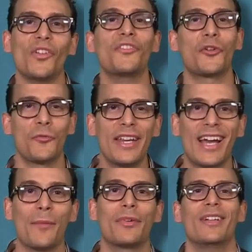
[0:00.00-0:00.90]
So to
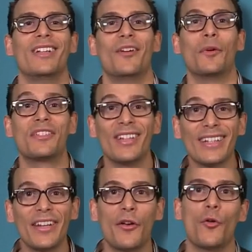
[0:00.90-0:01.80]
recap, when
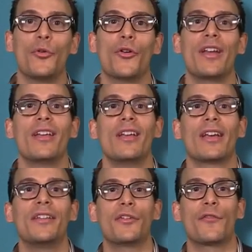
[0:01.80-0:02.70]
selecting an opioid,
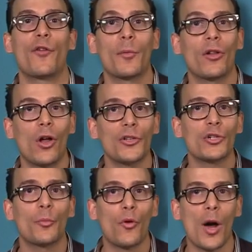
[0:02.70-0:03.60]
consider
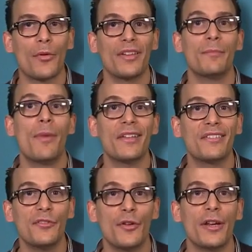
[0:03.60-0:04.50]
pharmacological properties
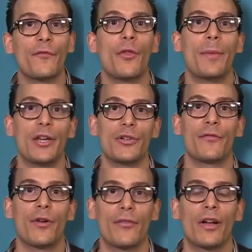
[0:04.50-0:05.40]
best suited for the patient
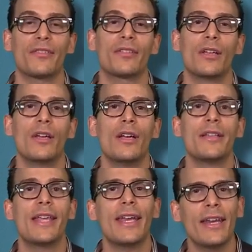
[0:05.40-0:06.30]
in front of us,
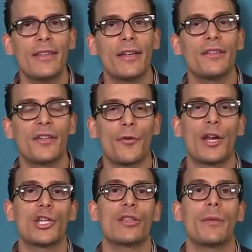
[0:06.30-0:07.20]
taking into
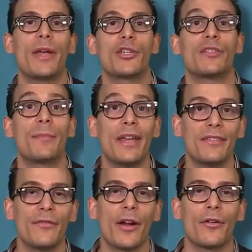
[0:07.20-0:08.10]
consideration the patient's pain
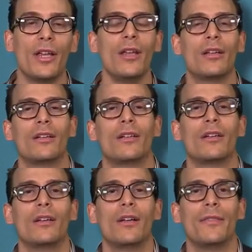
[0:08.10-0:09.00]
severity,
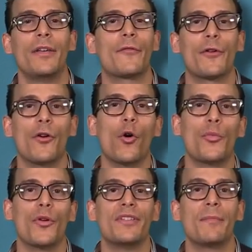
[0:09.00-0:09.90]
the different
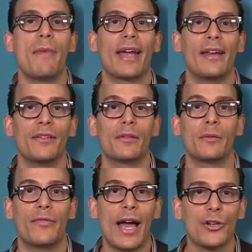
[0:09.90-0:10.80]
opioids'
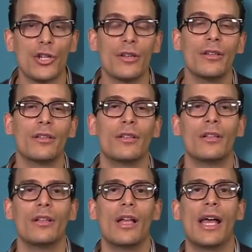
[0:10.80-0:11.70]
mechanisms of action,
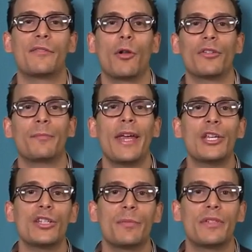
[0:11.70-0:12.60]
as well as
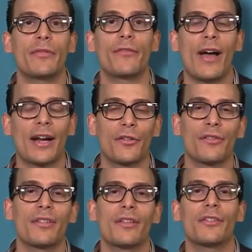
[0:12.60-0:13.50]
patient-specific
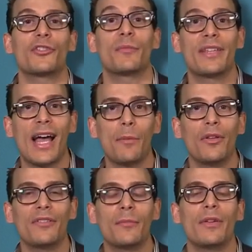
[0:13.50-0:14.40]
factors such as
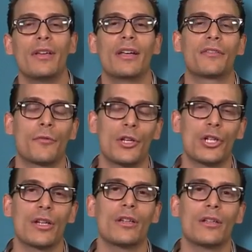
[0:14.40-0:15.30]
metabolism,
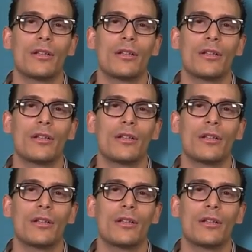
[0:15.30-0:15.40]
excretion,